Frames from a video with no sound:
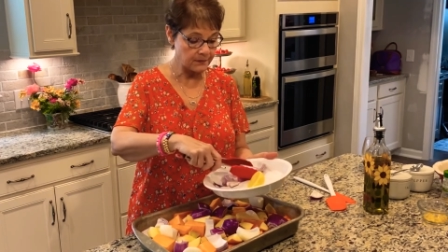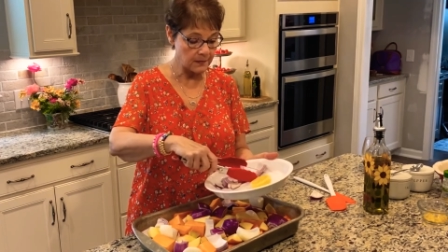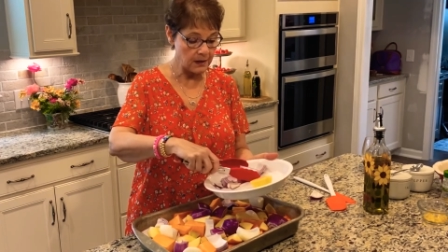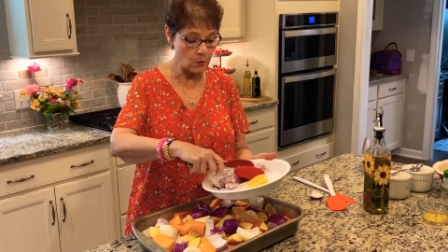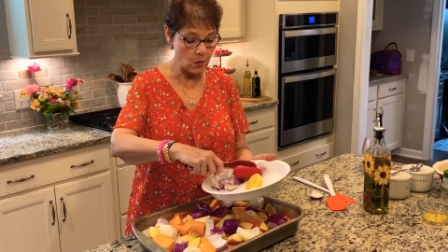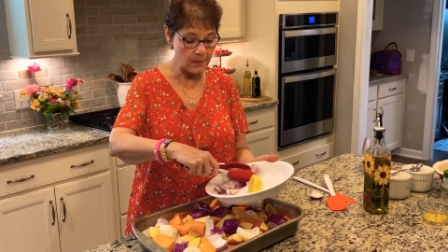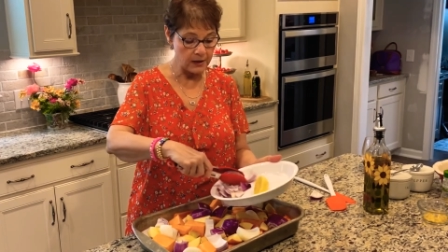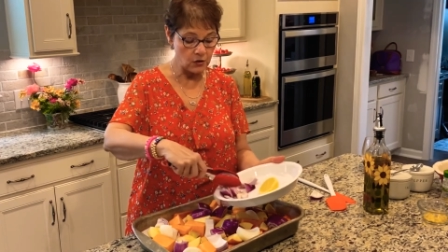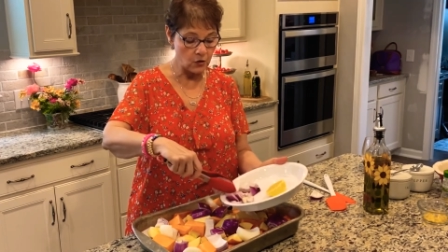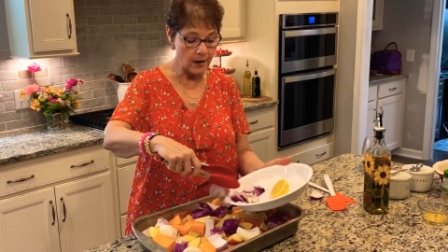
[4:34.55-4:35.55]
it won't make
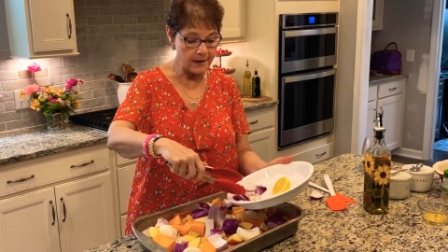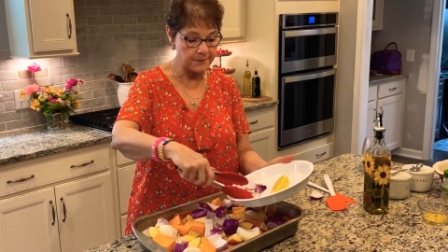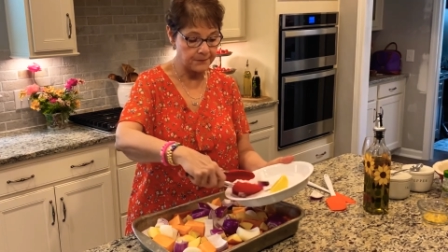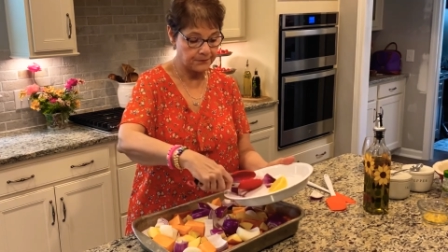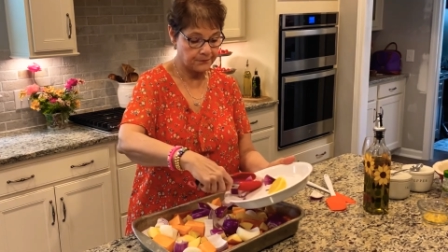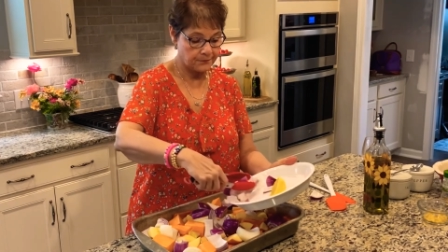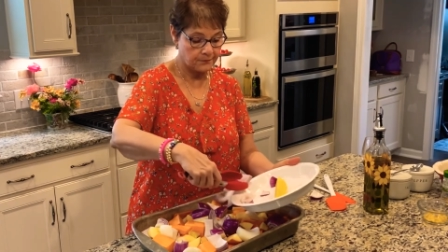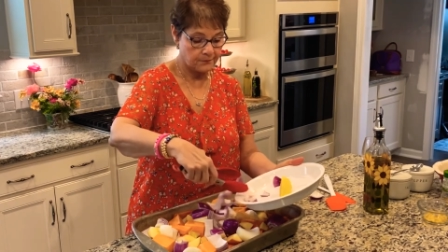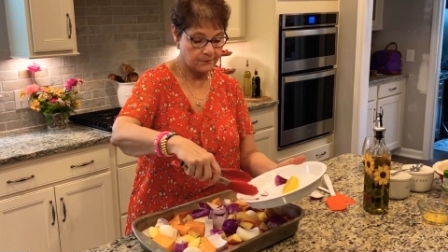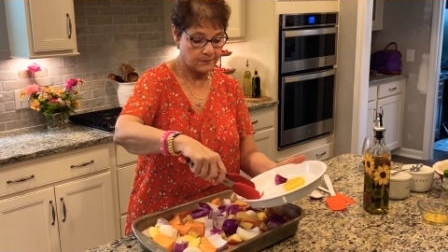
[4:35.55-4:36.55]
you cry.
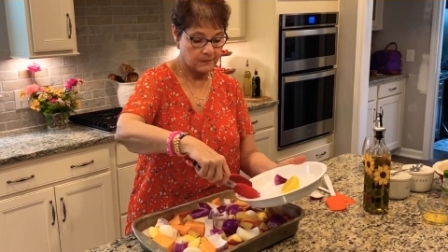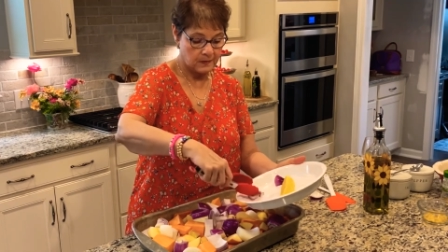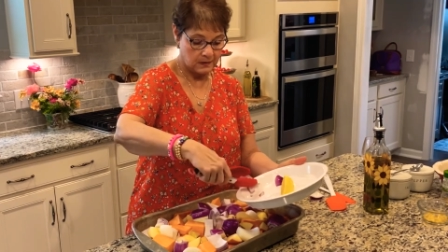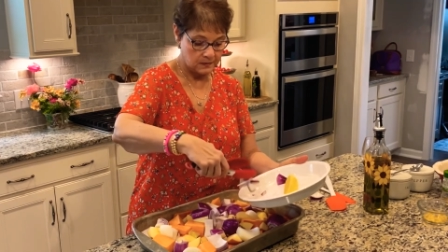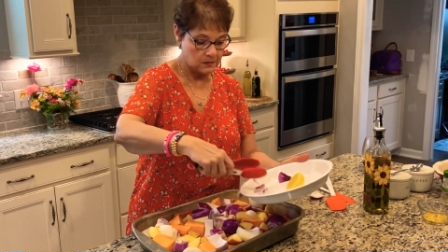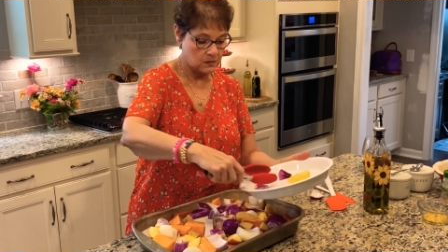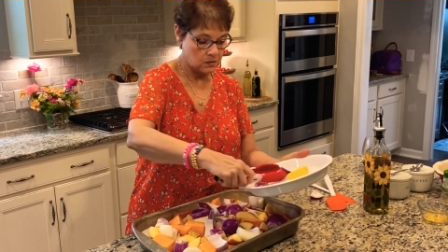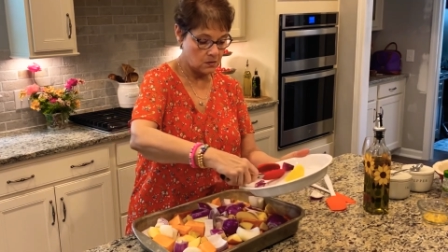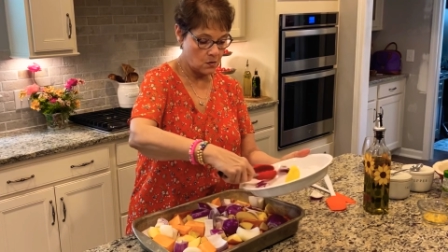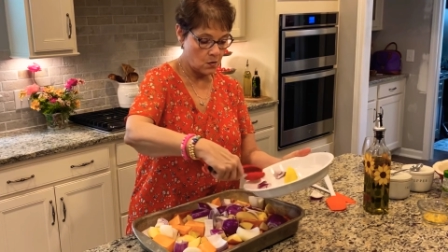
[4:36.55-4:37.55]

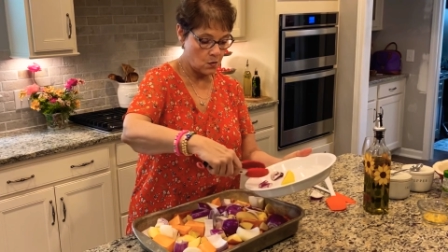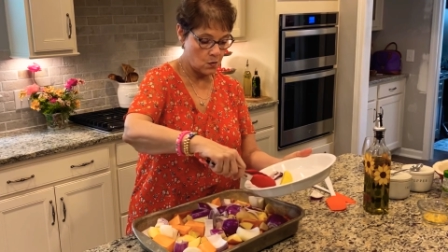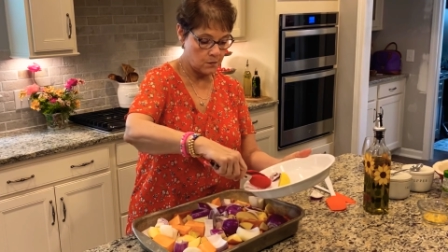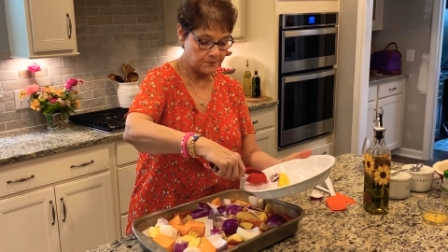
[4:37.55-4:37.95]
So